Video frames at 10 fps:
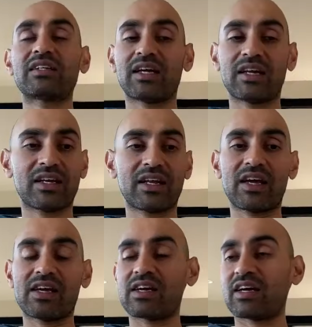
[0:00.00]

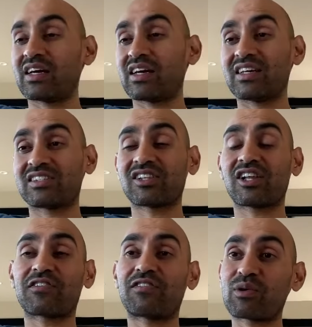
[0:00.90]
day-to-day is a
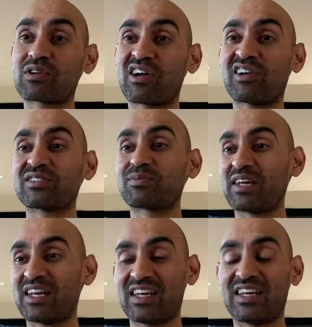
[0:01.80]
lot of phone calls,
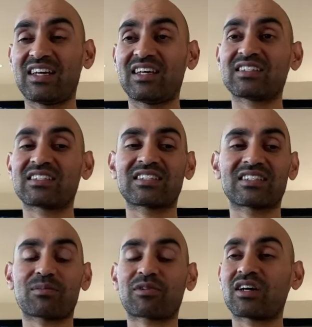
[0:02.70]
meetings,
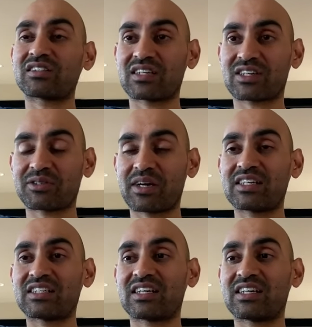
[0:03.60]
some content
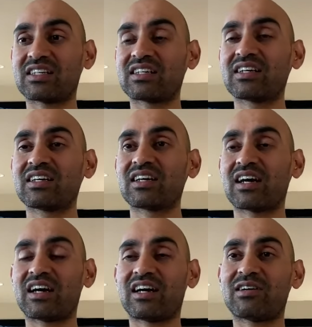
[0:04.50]
creation,
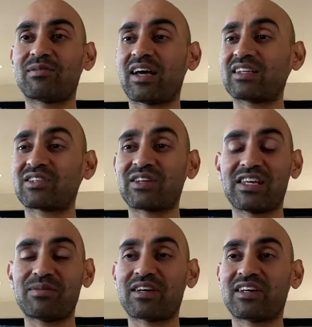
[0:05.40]
um, answering
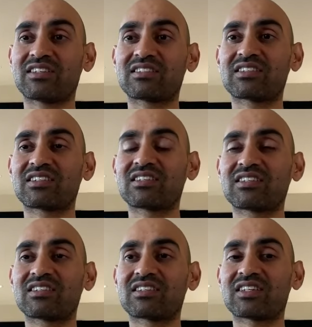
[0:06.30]
emails,
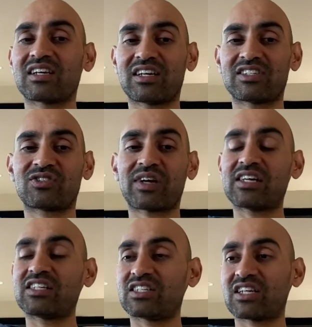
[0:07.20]
uh,
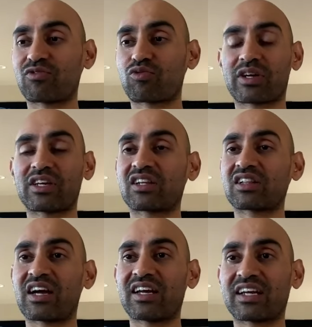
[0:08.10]
strategy stuff, working on
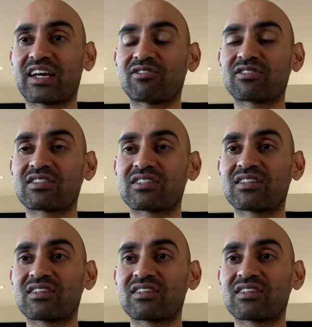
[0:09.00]
client accounts,